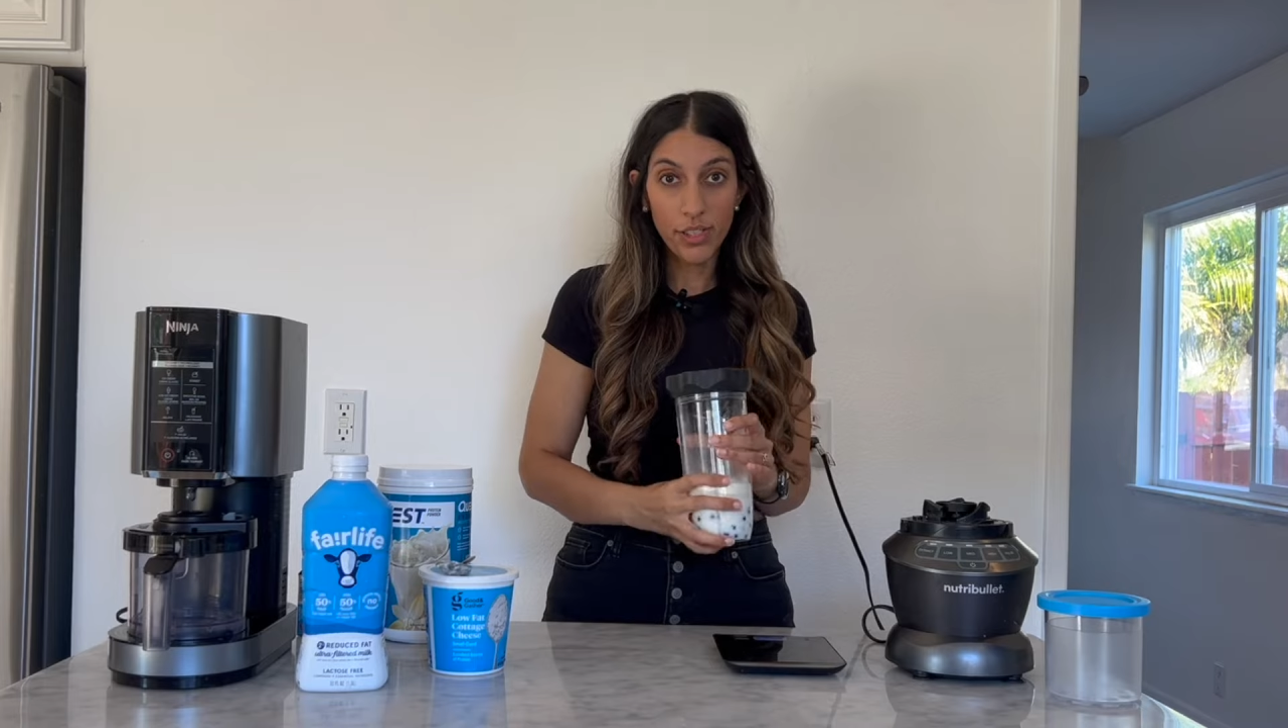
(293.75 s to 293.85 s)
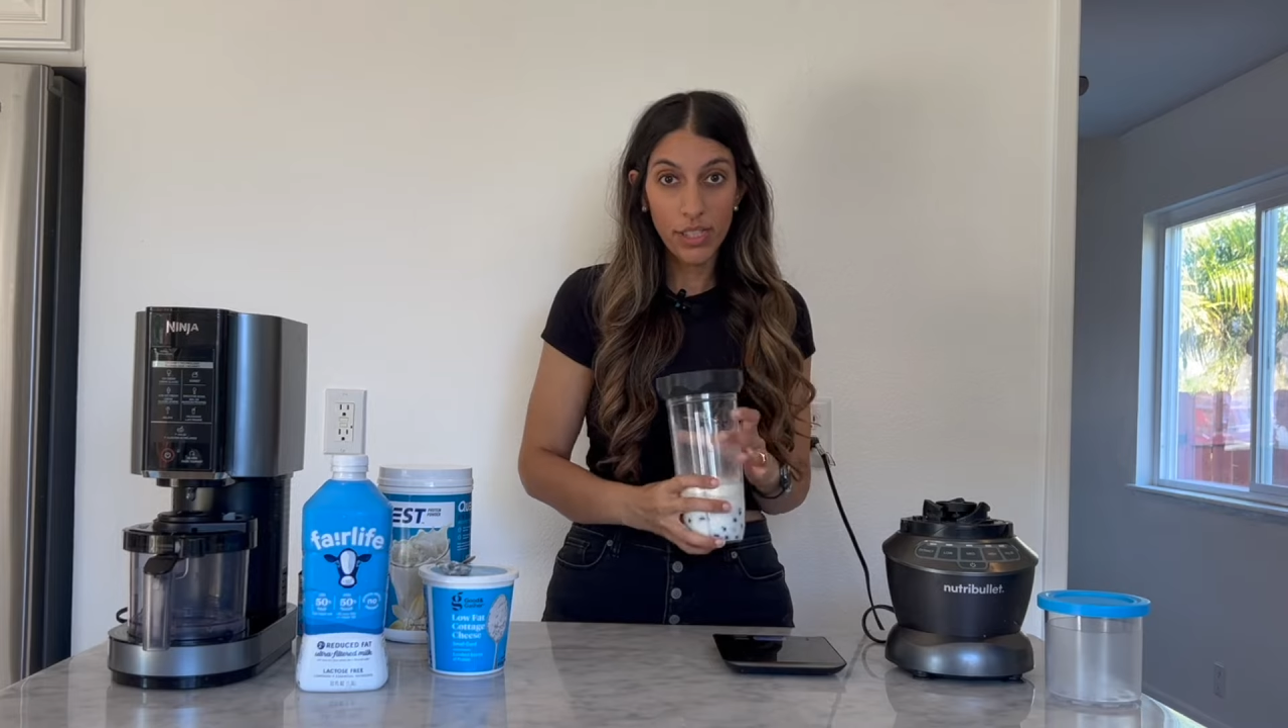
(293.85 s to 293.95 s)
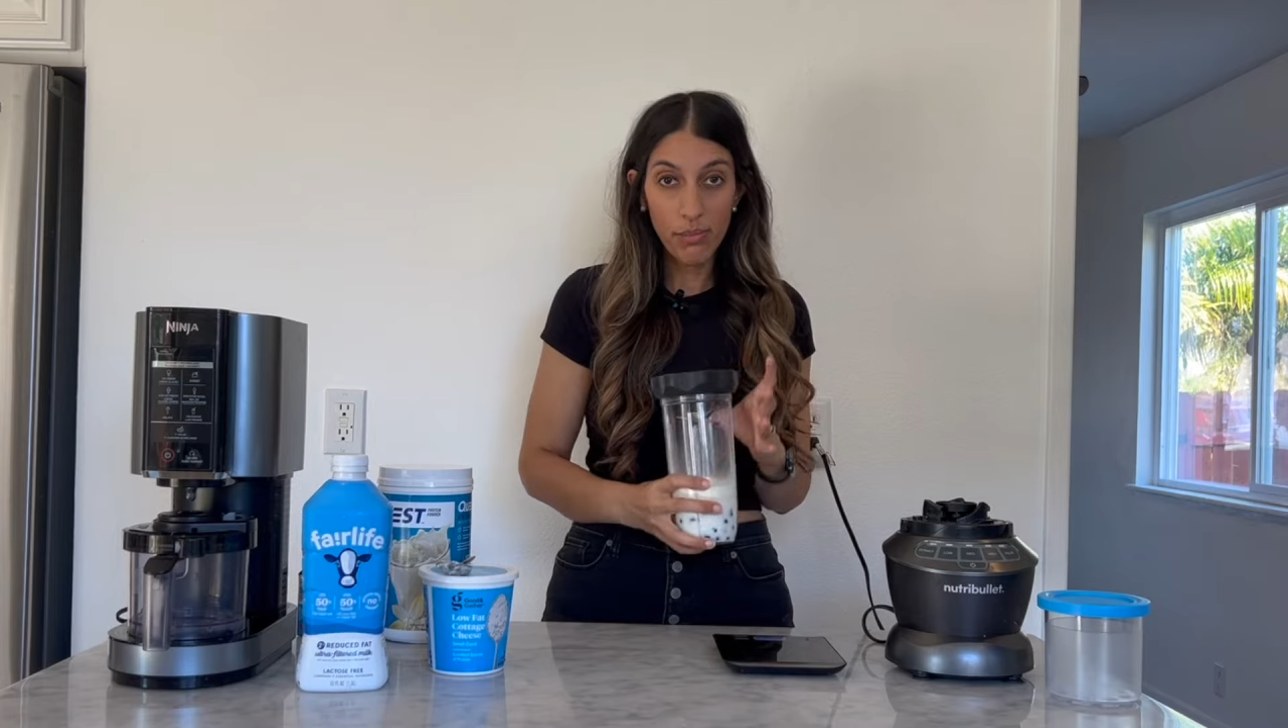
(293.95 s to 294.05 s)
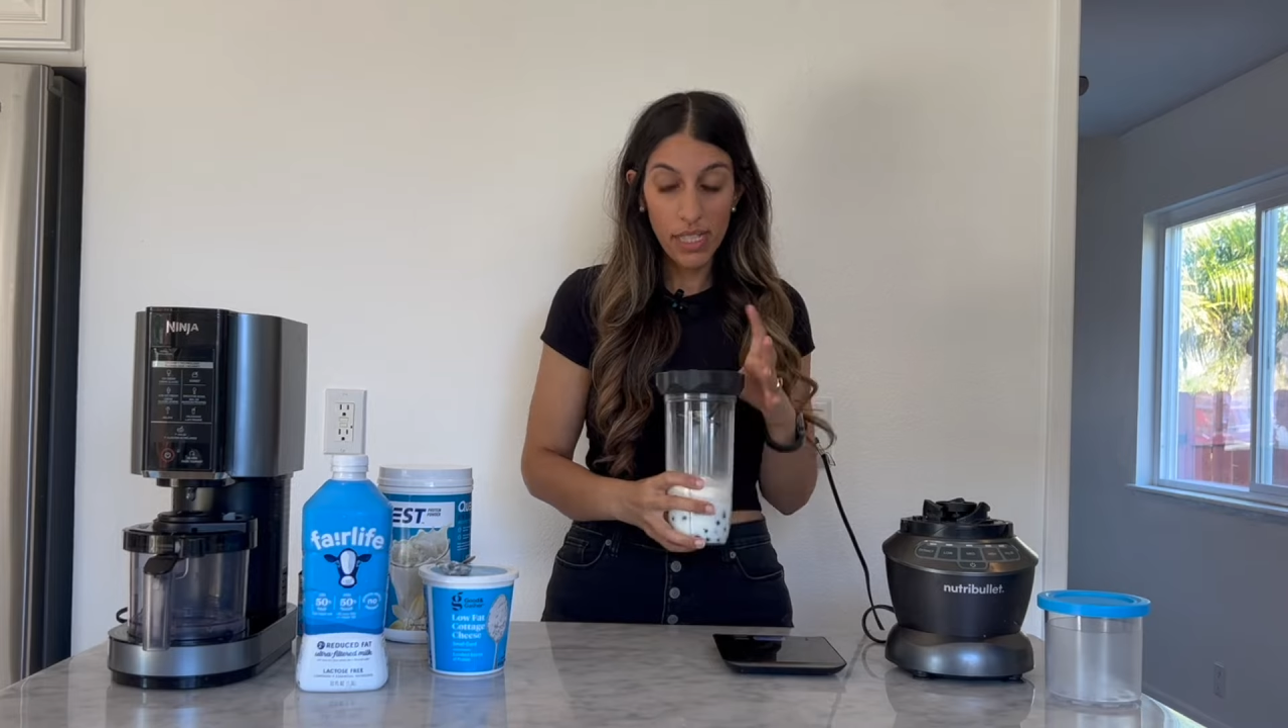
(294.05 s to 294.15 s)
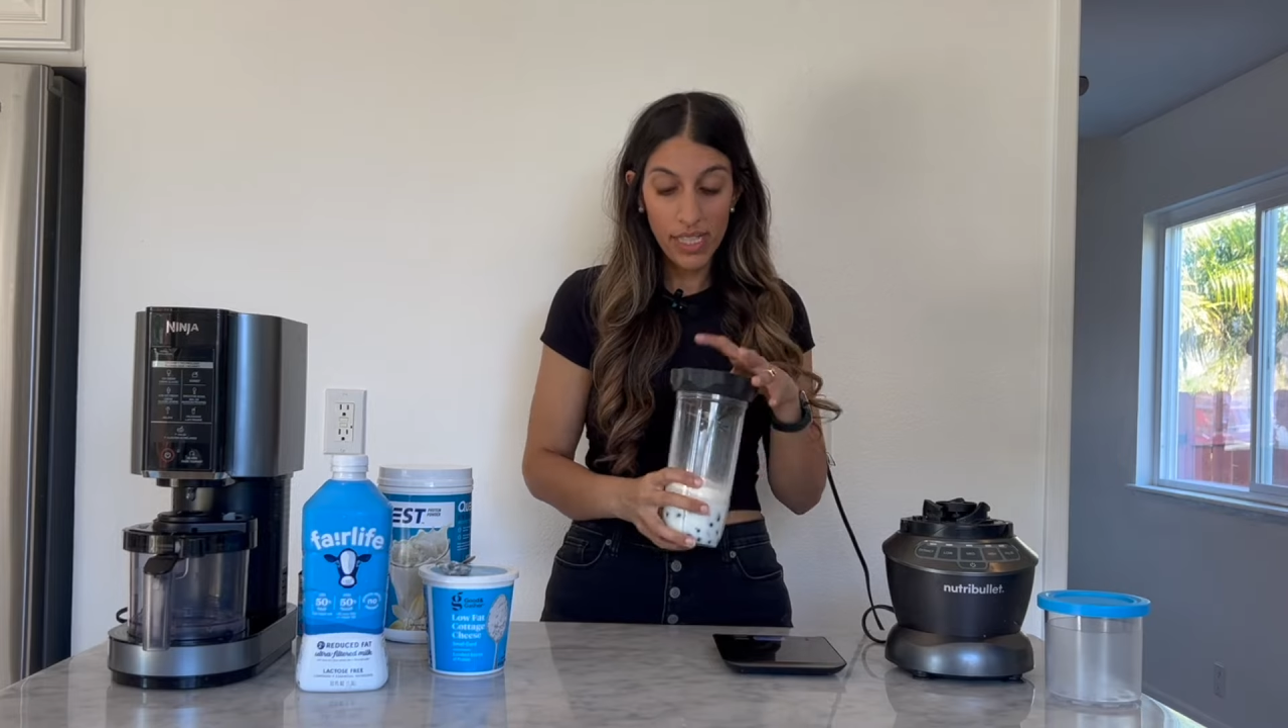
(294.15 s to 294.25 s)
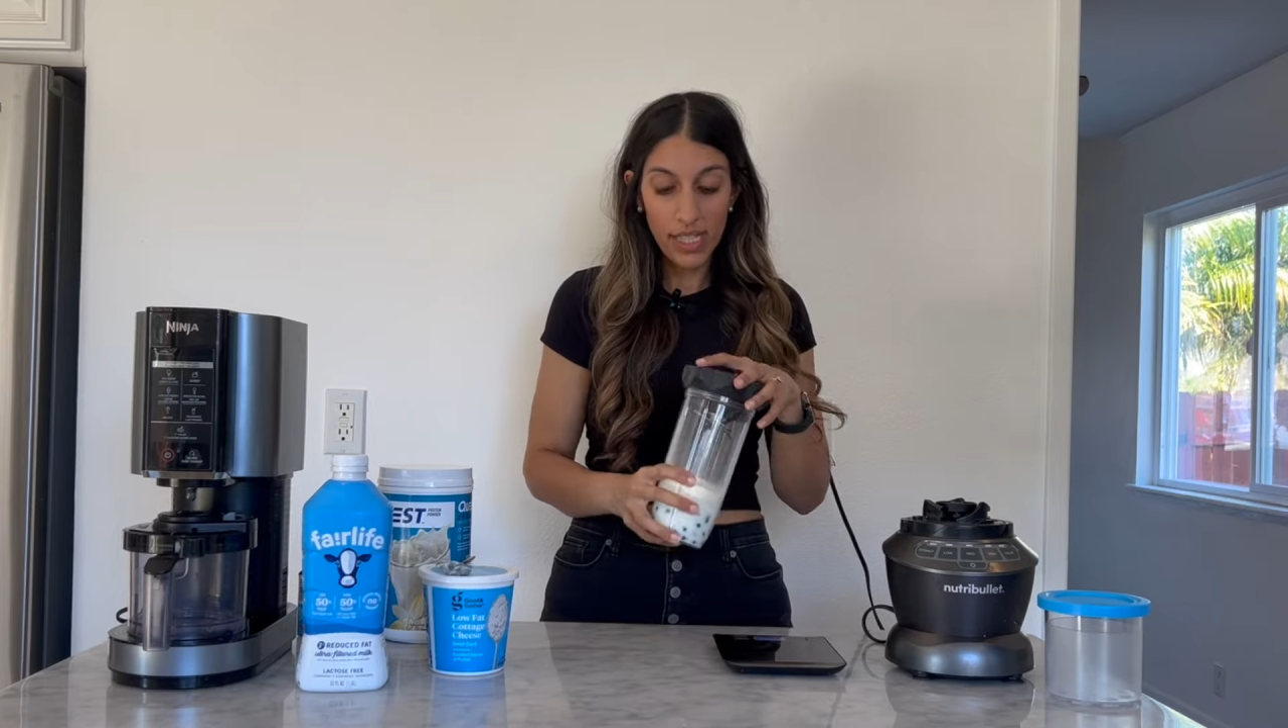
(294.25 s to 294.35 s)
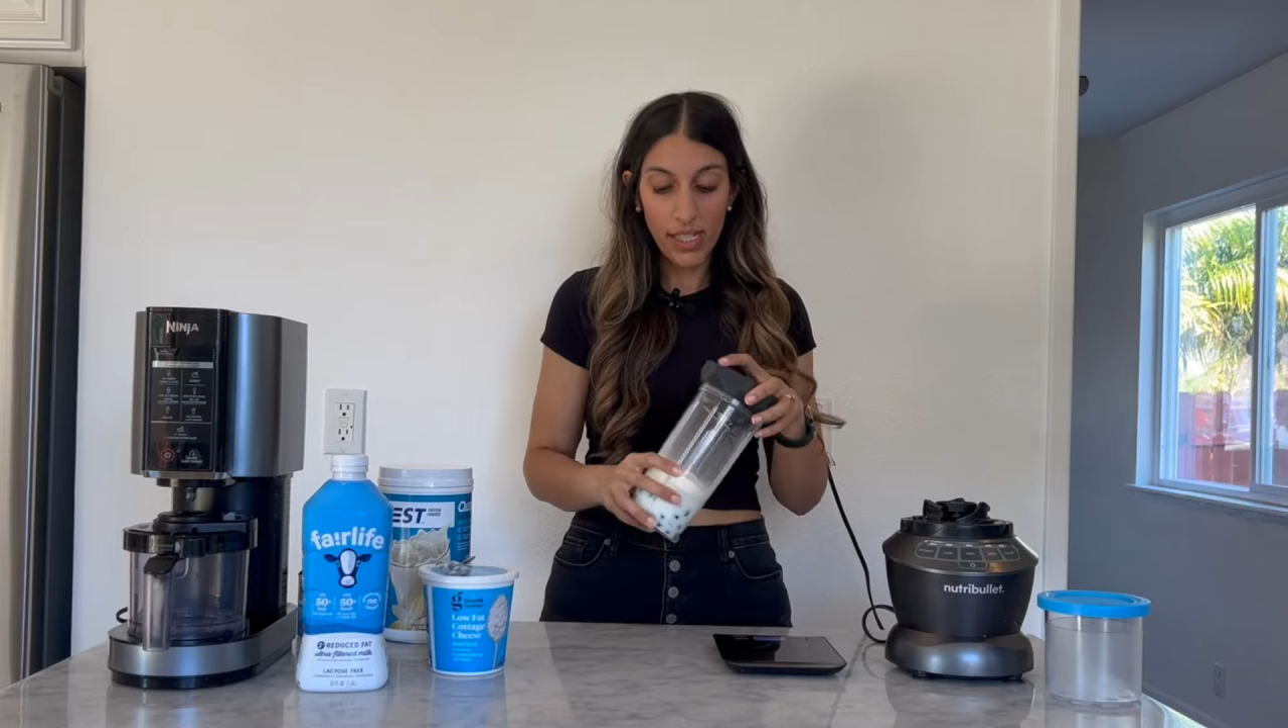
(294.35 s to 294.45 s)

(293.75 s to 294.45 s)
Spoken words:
cream making.